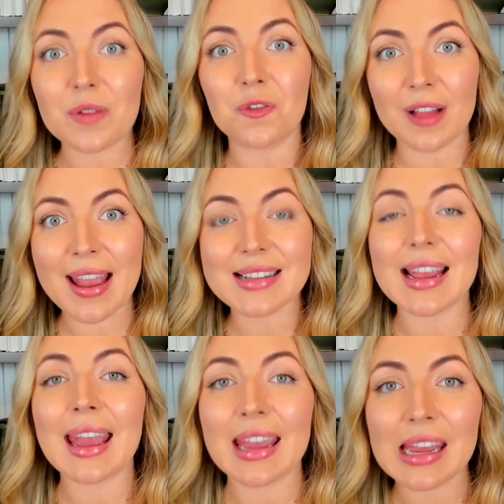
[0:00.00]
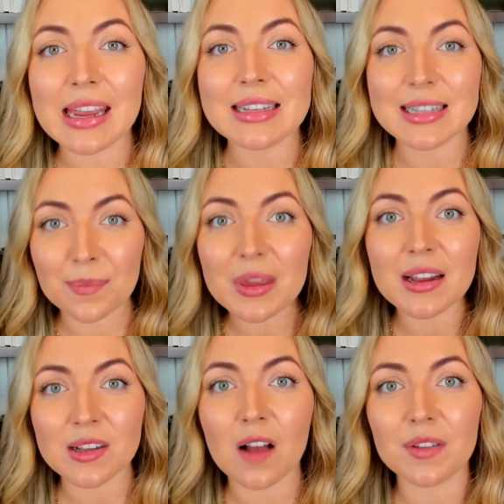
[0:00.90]
flag saying, hey, something
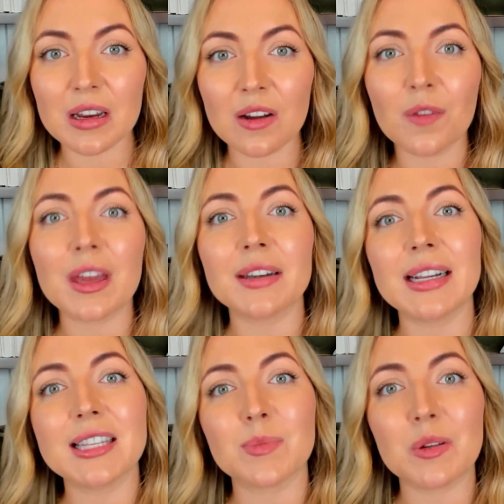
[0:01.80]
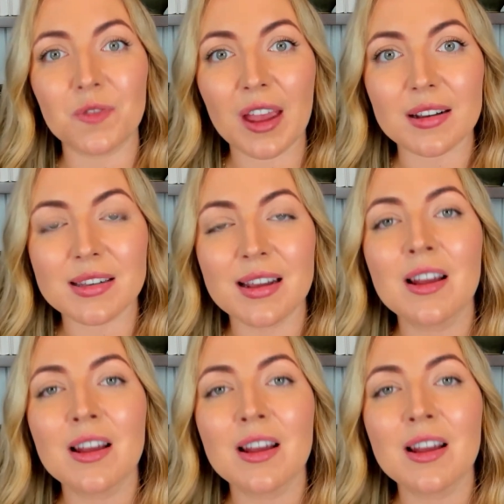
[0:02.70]
is off in here that needs to be fixed.